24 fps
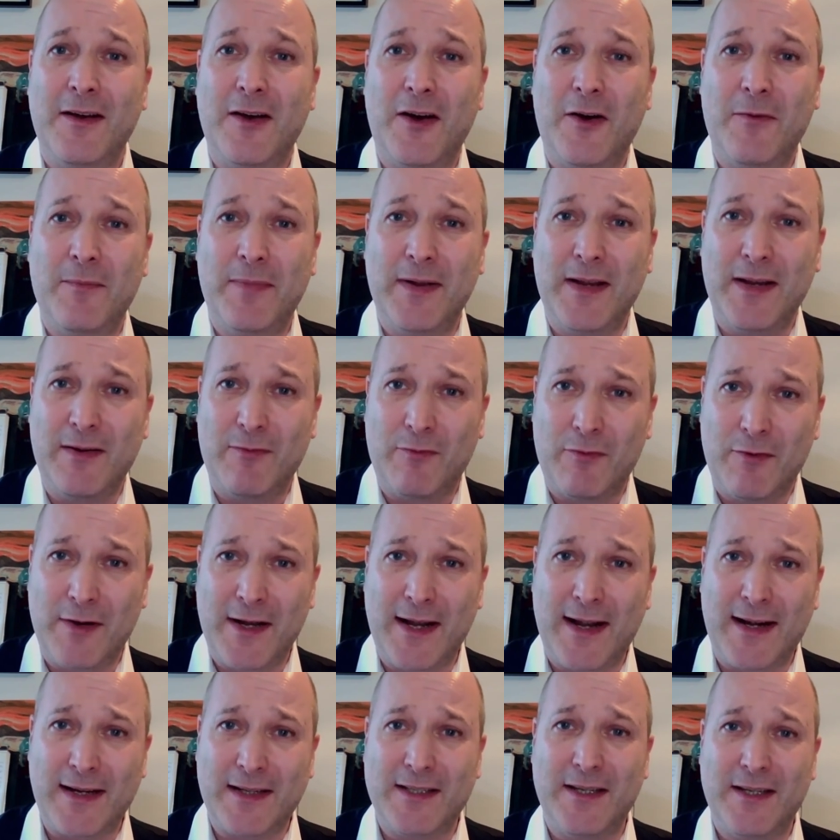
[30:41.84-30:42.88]
being
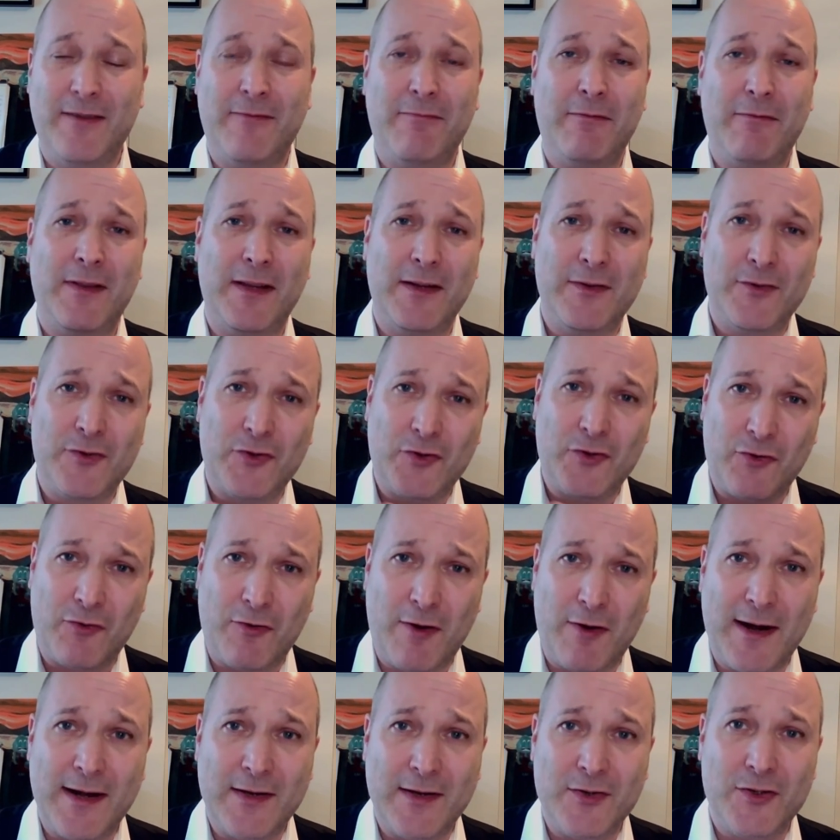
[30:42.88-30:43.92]
reactive with
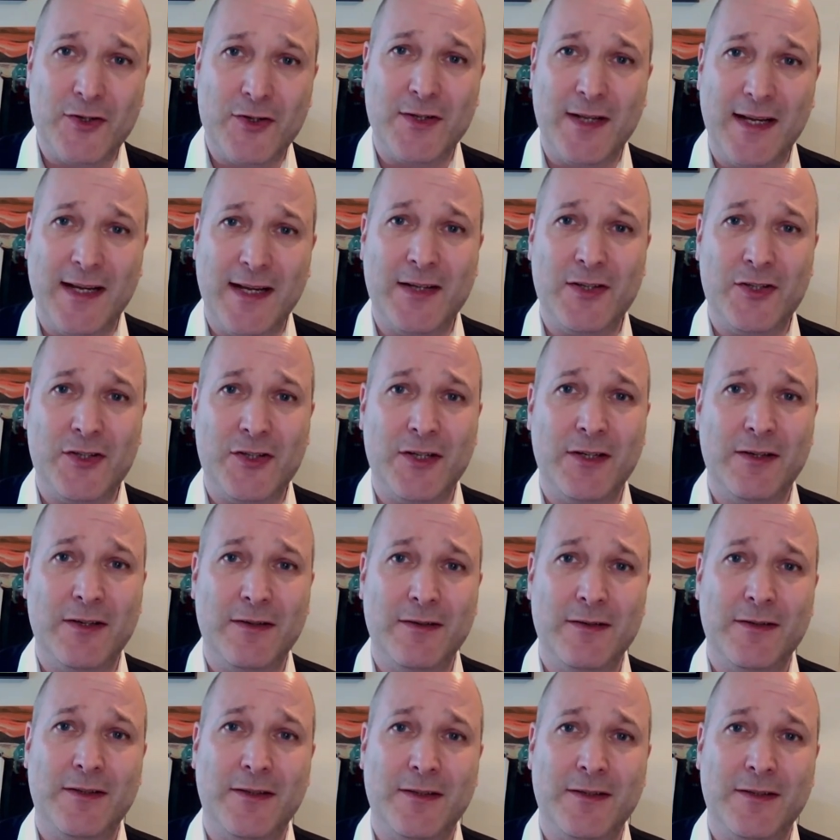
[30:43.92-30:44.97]
entrenched
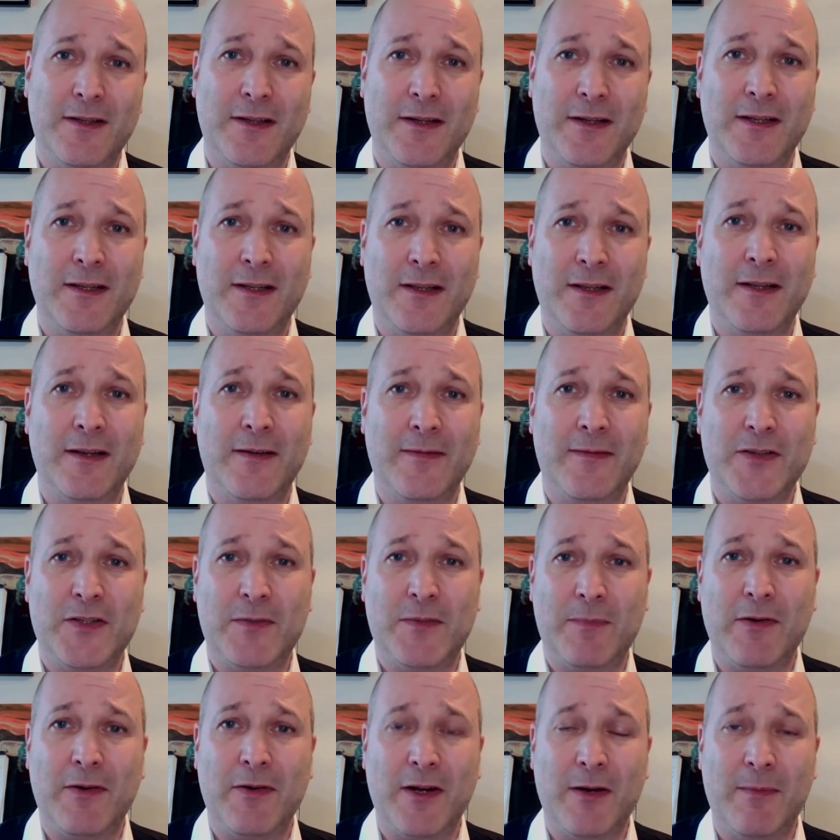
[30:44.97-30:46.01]
issues, is that you've
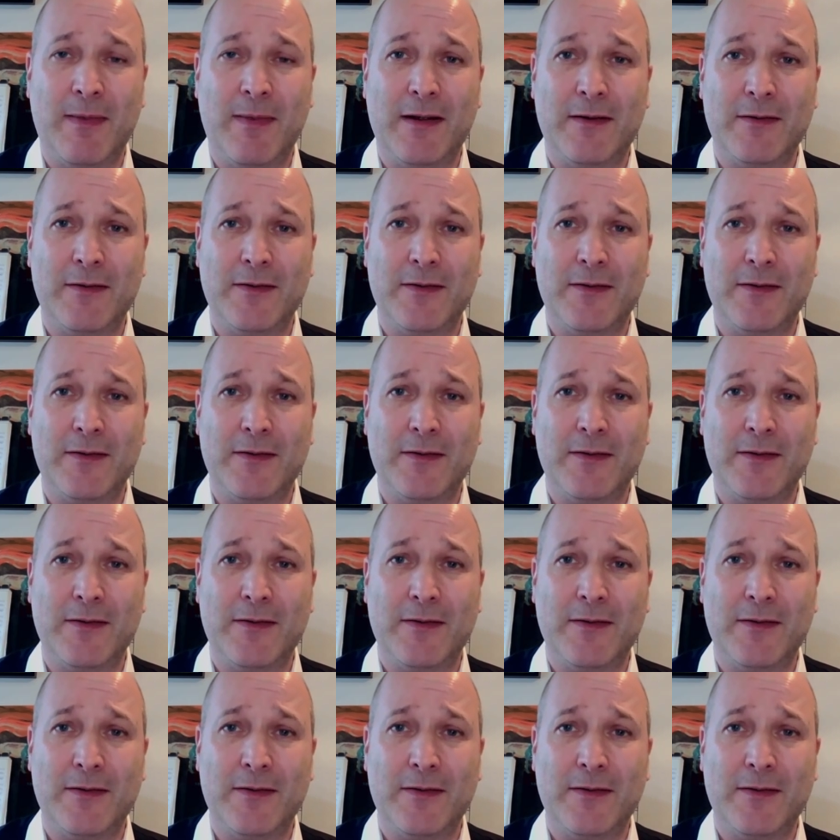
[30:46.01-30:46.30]
spoken about.